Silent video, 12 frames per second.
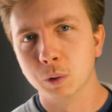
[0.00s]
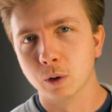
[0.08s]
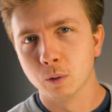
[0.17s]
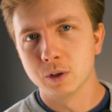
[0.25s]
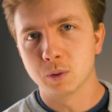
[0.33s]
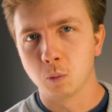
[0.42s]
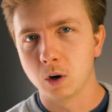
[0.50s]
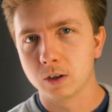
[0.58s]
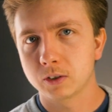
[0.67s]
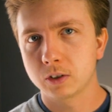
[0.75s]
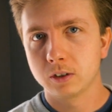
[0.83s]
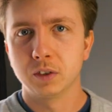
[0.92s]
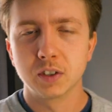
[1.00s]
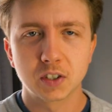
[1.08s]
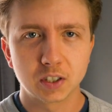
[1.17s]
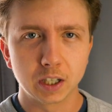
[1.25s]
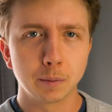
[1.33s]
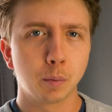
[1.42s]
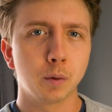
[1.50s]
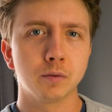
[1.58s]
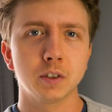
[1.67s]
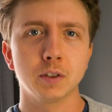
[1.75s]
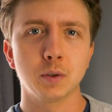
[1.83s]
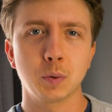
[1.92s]
would always watch these skateboard
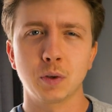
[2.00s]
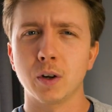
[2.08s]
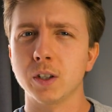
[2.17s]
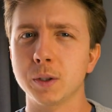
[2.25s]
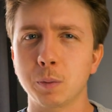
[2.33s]
videos with all these